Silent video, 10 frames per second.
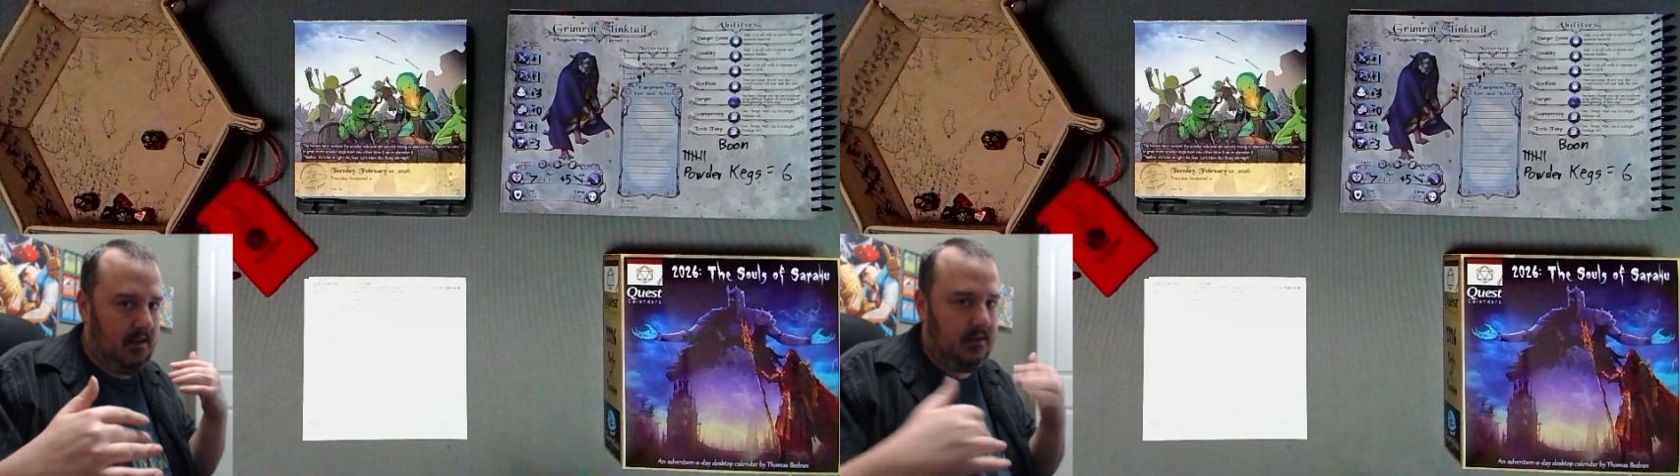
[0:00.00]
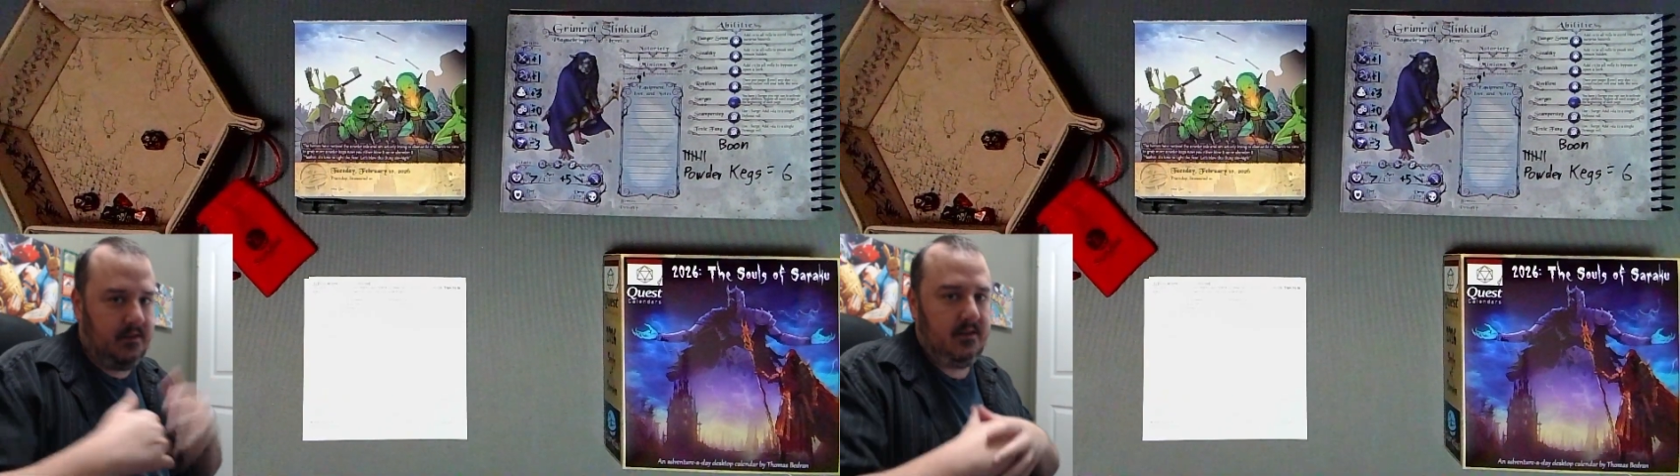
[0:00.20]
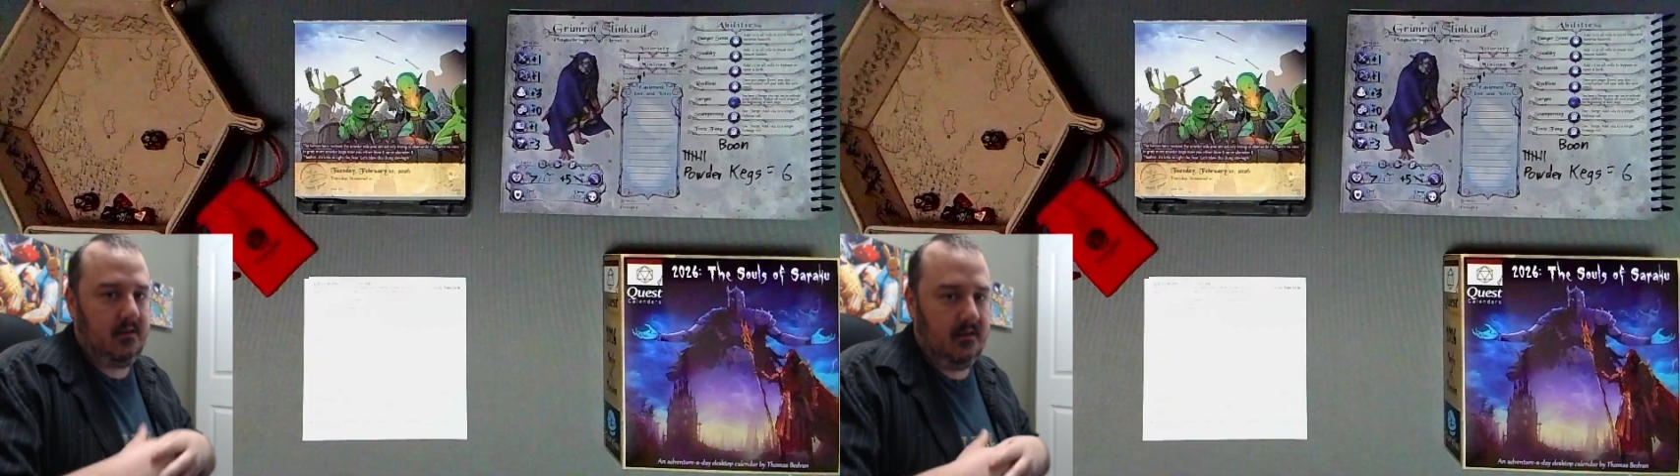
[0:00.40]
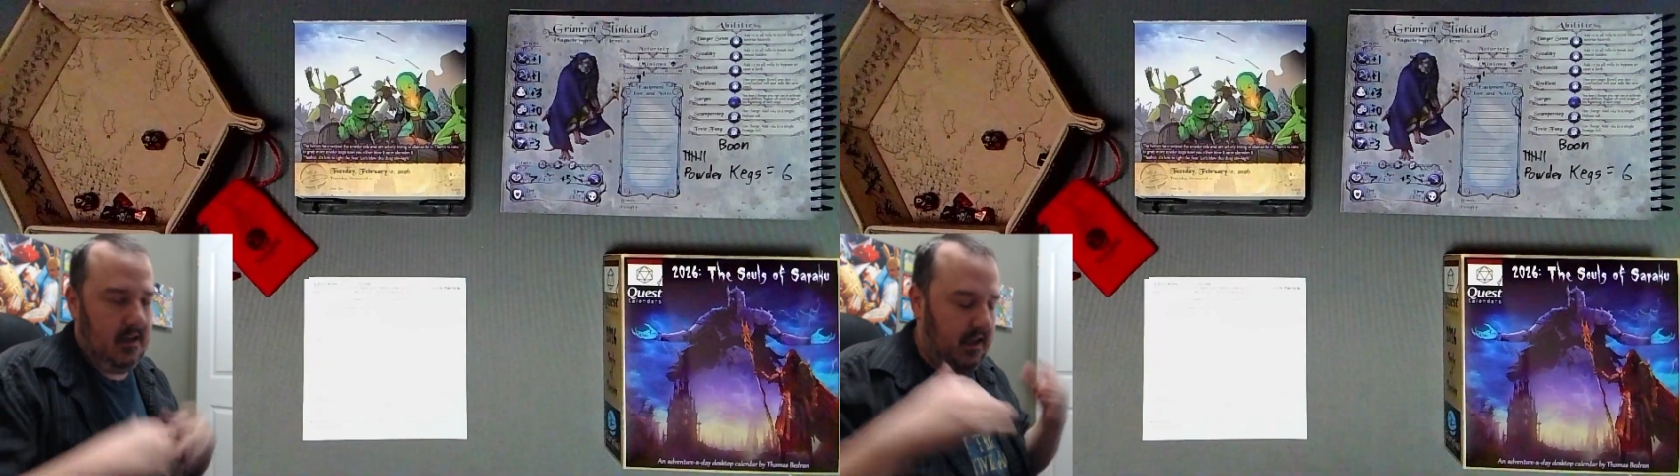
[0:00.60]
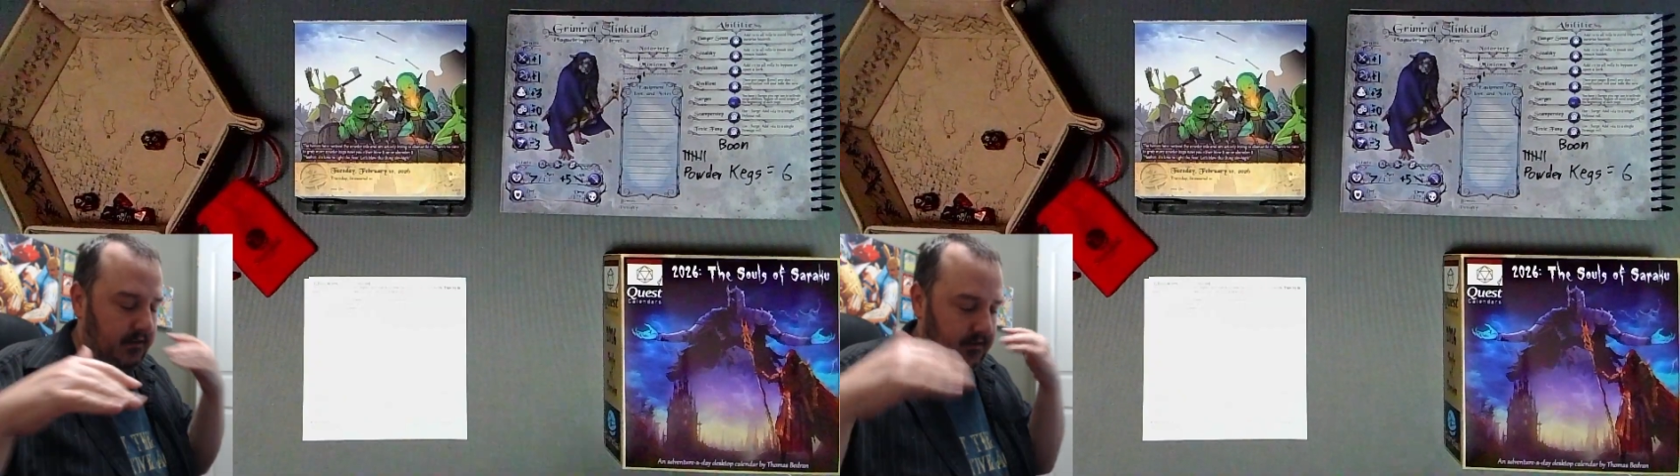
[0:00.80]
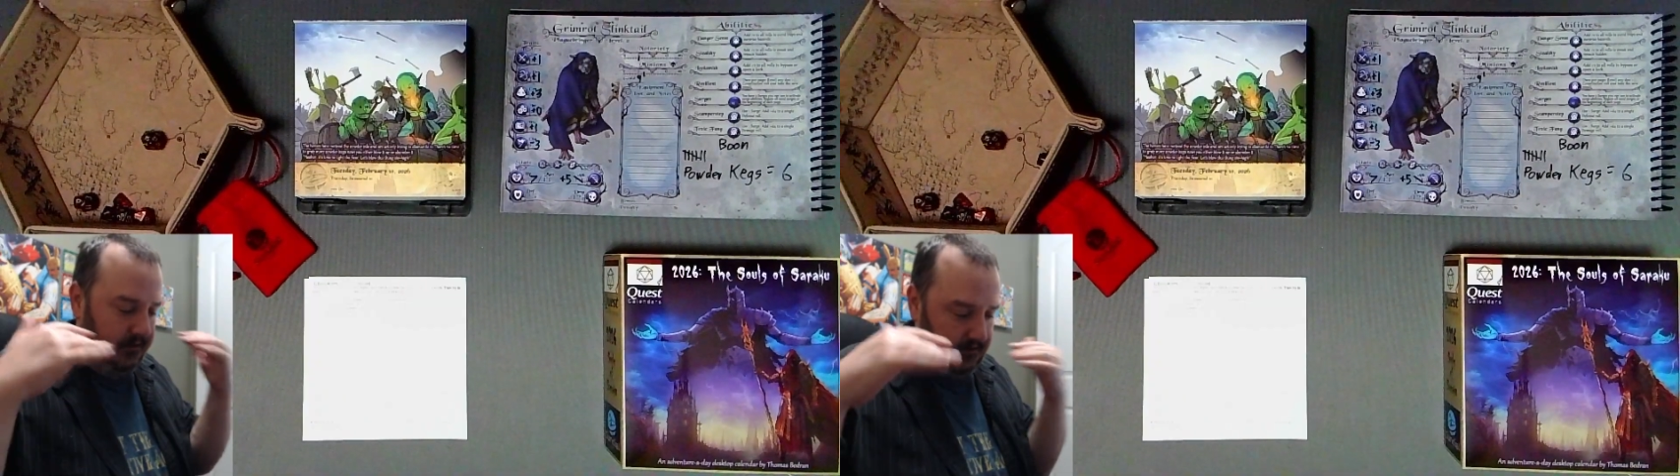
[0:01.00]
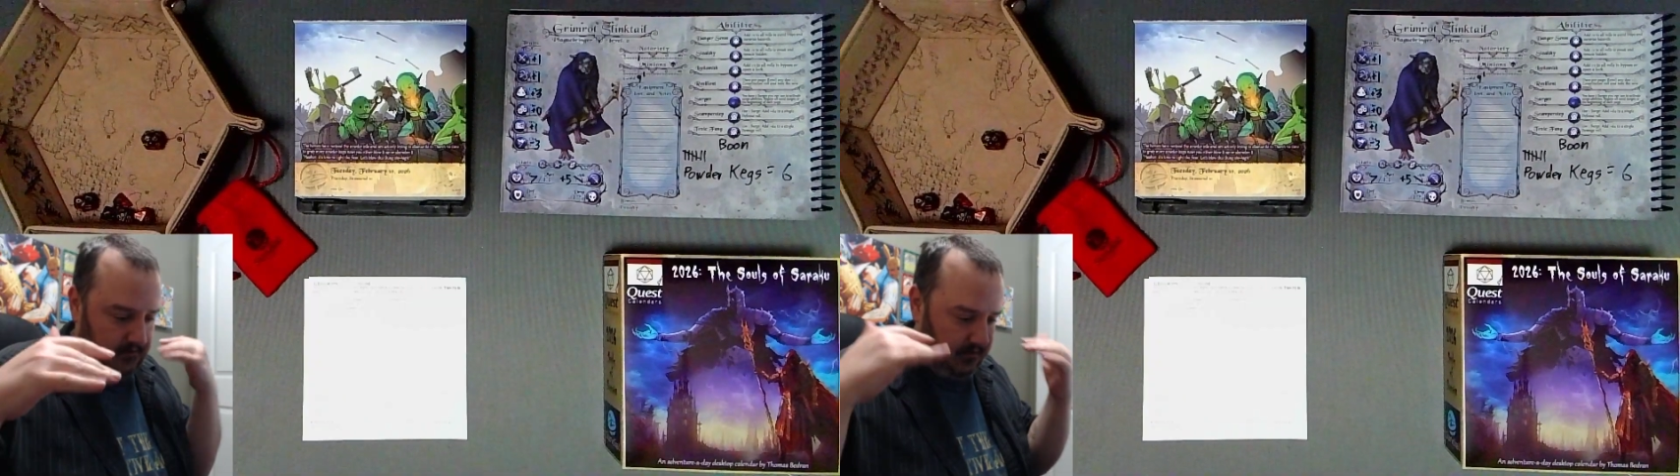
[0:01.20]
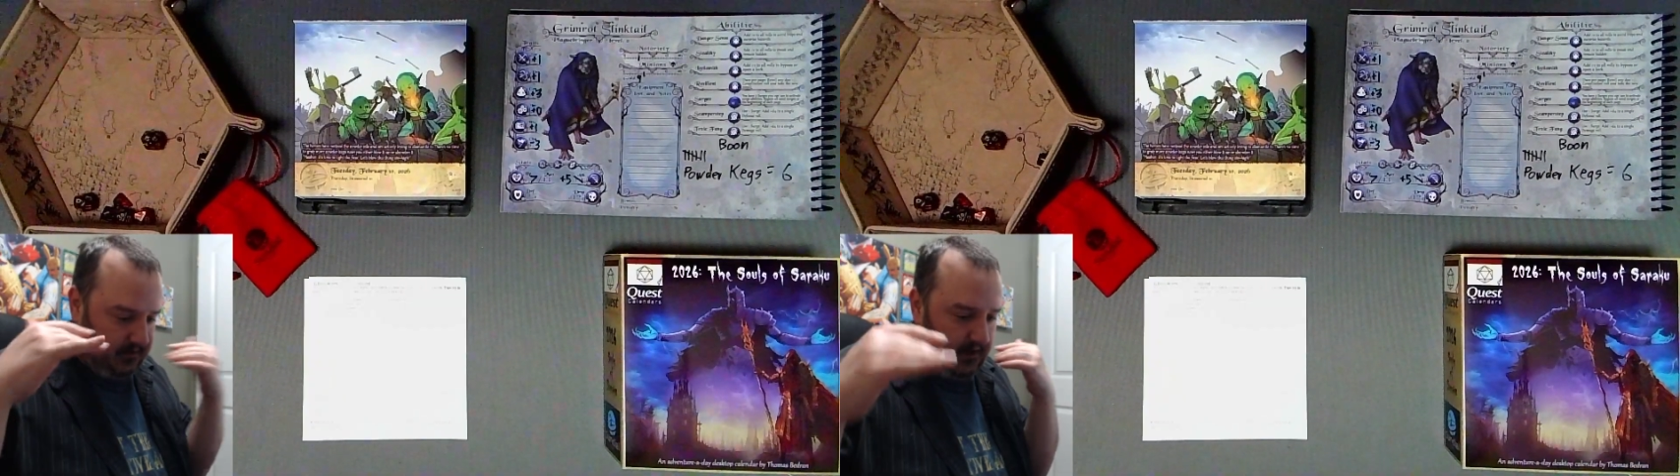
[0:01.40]
esque
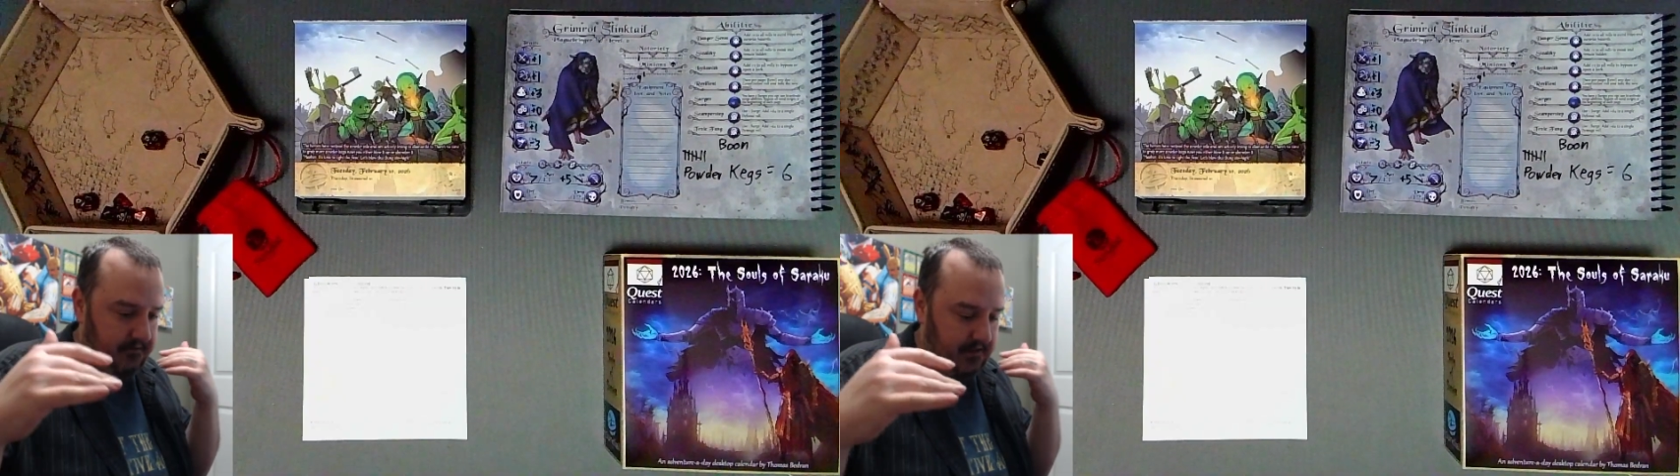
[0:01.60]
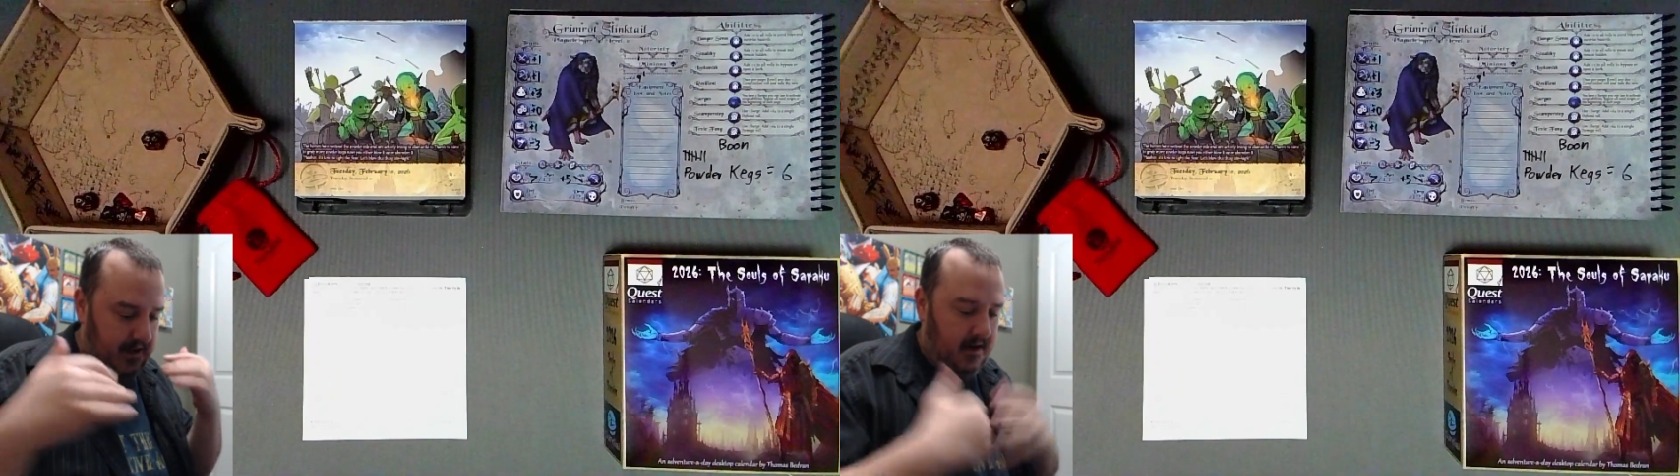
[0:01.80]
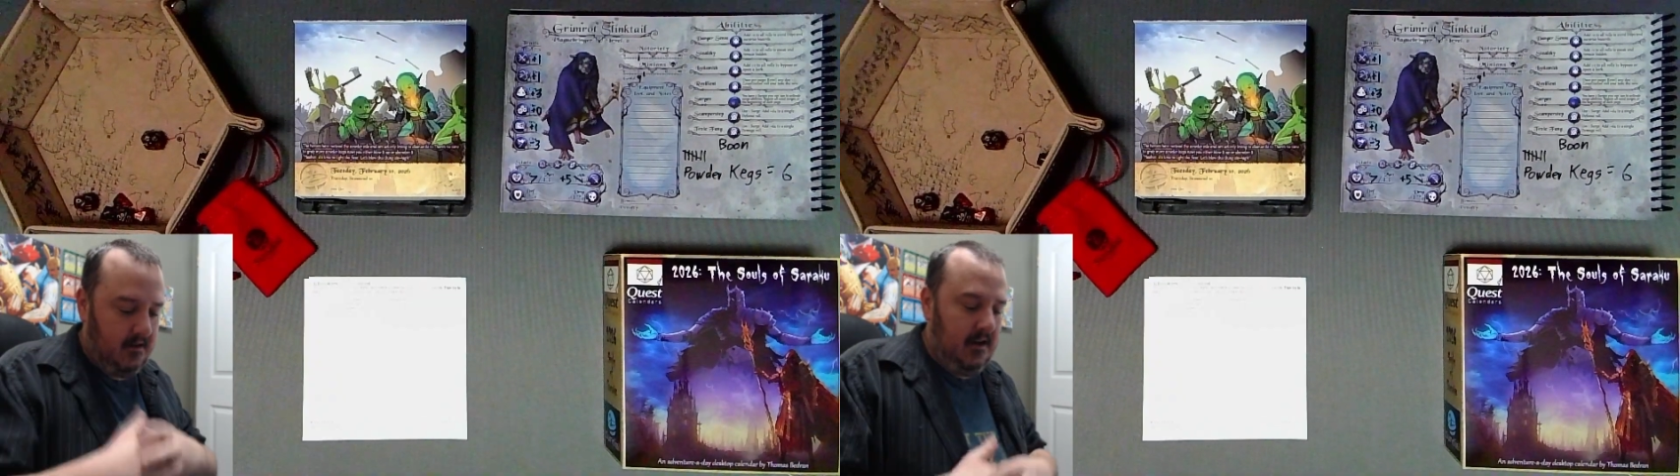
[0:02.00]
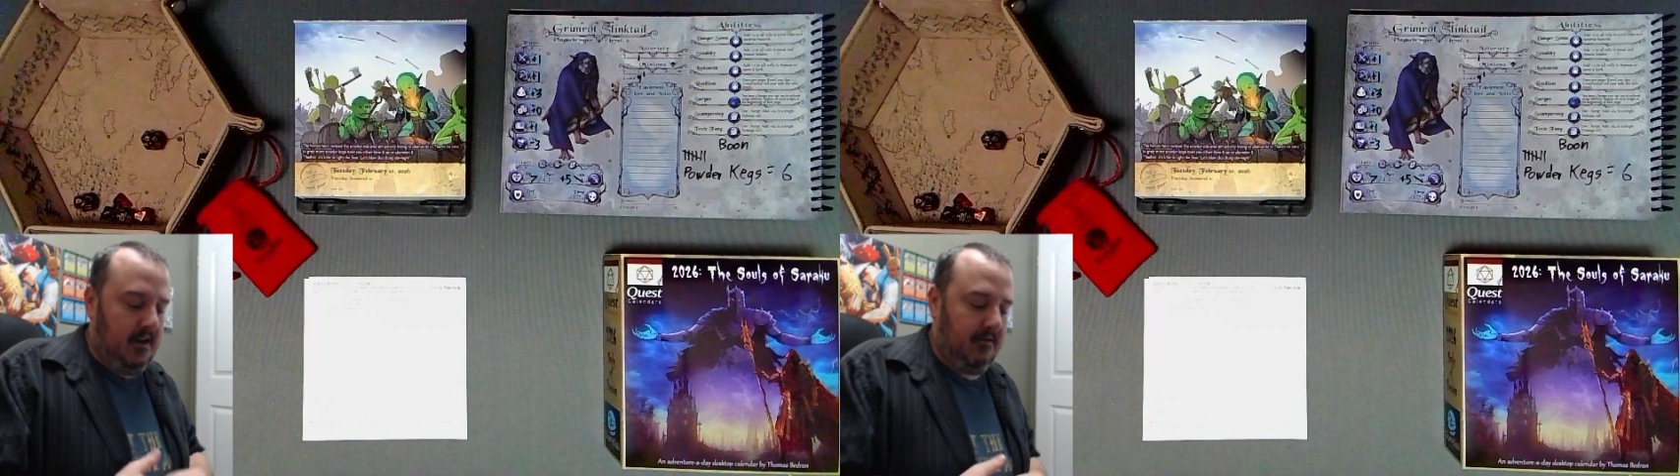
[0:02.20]
stuff there